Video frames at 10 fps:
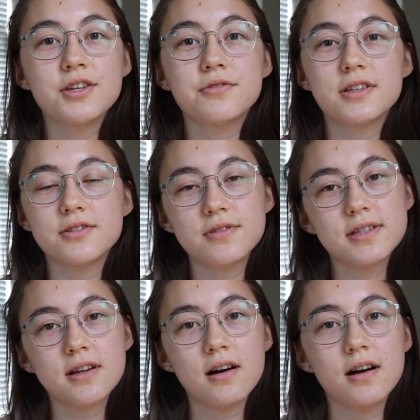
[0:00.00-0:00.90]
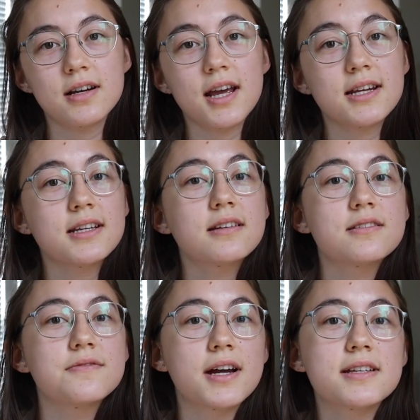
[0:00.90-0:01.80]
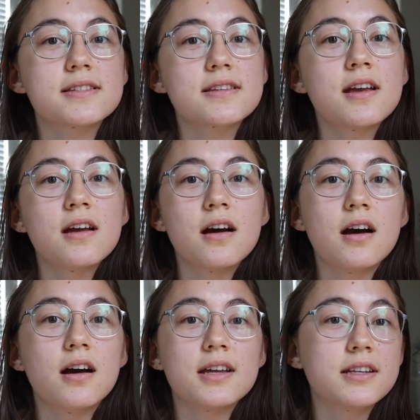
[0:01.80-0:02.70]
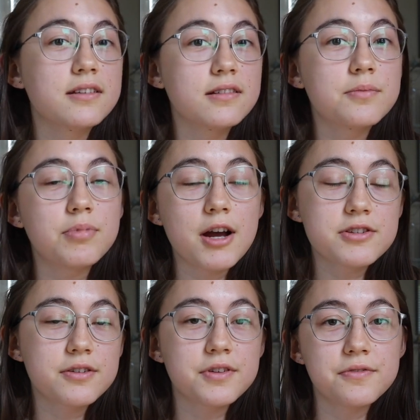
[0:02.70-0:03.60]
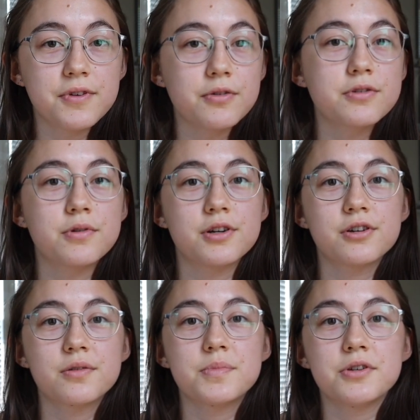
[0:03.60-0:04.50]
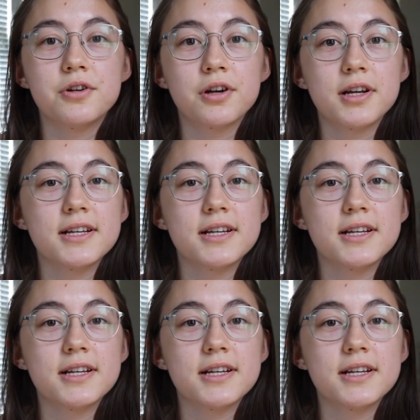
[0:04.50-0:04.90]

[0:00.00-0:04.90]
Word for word: You can do this on any device uh, in the browser of your phone or your computer.